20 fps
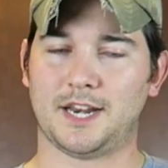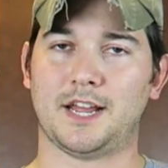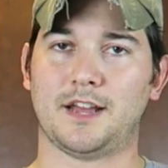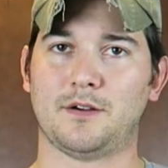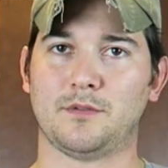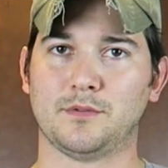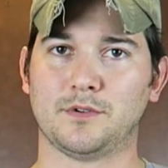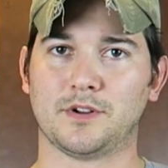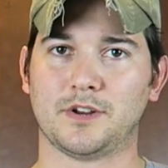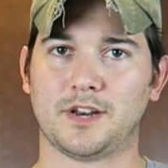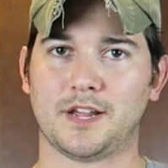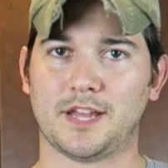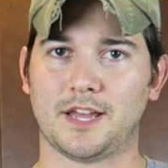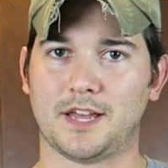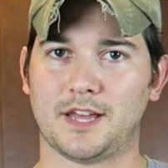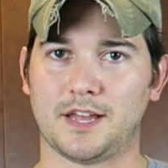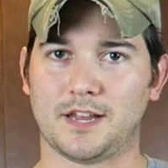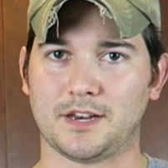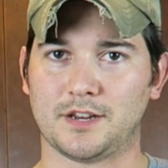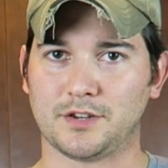and now we're gonna
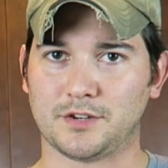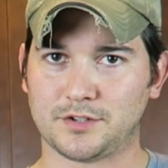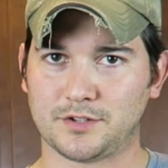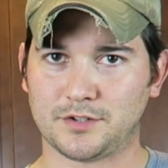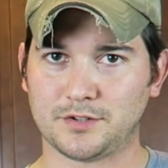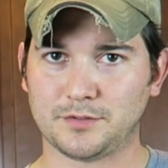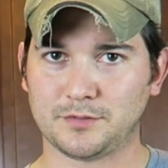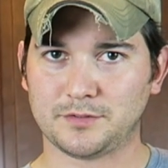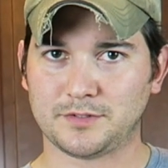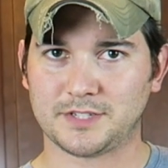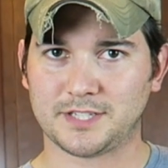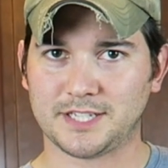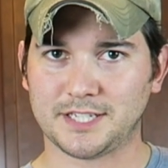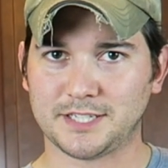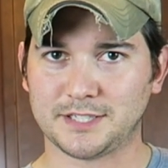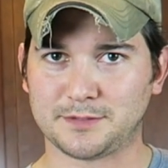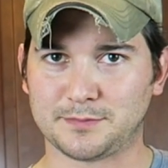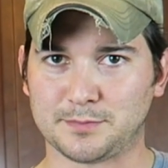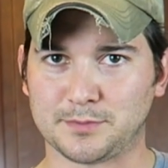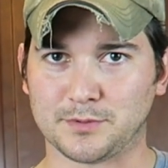add two
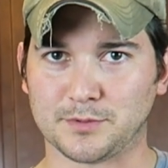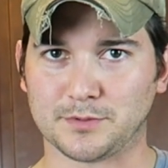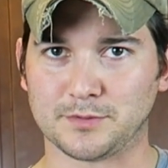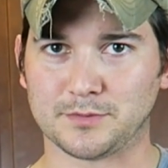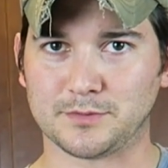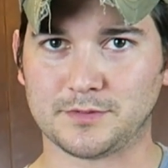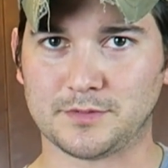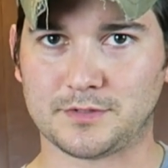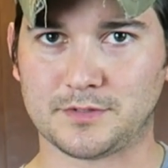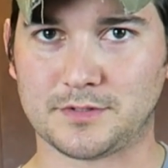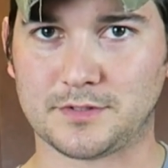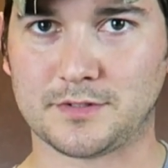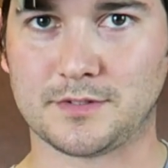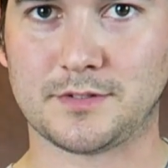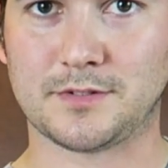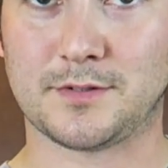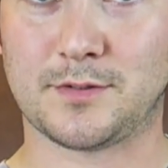teaspoons,